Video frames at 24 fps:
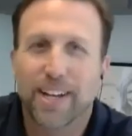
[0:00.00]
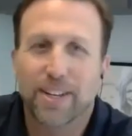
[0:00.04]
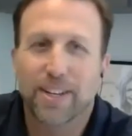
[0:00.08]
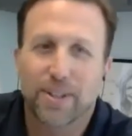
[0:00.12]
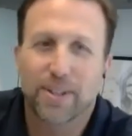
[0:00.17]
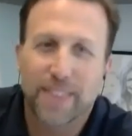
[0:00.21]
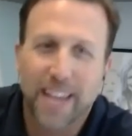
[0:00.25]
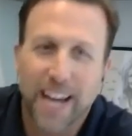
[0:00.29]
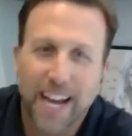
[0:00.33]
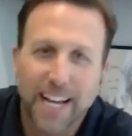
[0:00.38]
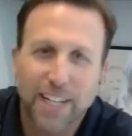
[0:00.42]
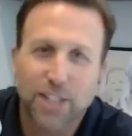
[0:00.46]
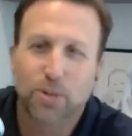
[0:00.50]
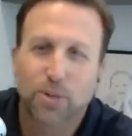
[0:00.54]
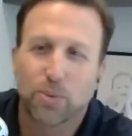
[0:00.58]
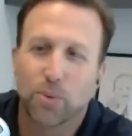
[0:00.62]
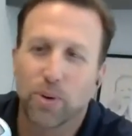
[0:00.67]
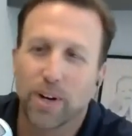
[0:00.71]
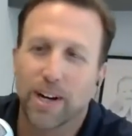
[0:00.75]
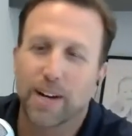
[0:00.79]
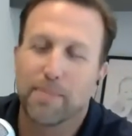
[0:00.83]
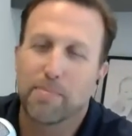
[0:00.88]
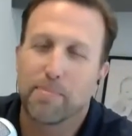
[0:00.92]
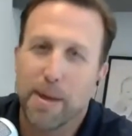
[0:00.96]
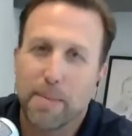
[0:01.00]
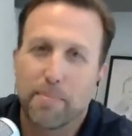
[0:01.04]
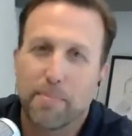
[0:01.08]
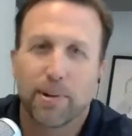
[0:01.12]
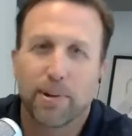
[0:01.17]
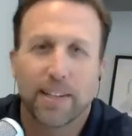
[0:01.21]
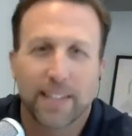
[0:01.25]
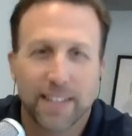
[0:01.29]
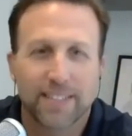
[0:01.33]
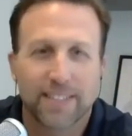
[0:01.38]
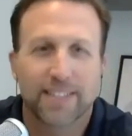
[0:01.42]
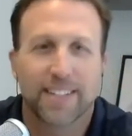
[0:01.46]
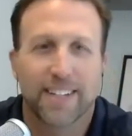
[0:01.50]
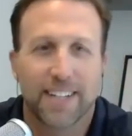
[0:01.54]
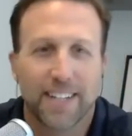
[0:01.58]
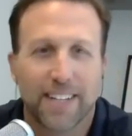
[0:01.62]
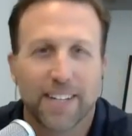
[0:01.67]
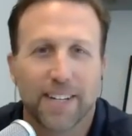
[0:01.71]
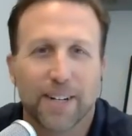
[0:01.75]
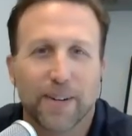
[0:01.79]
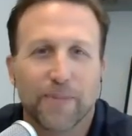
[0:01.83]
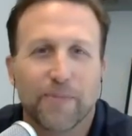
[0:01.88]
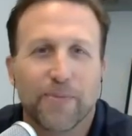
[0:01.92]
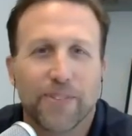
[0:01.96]
That's why people listen to
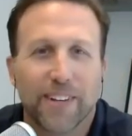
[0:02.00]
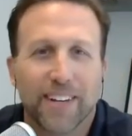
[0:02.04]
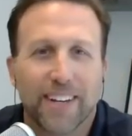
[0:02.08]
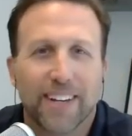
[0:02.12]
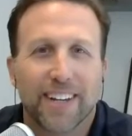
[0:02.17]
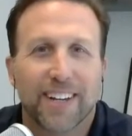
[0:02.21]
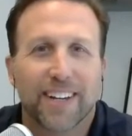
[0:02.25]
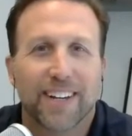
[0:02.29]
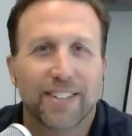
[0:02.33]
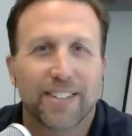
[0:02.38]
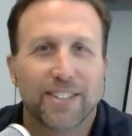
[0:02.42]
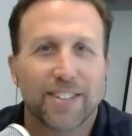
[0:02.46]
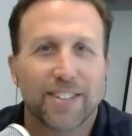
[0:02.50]
you. Because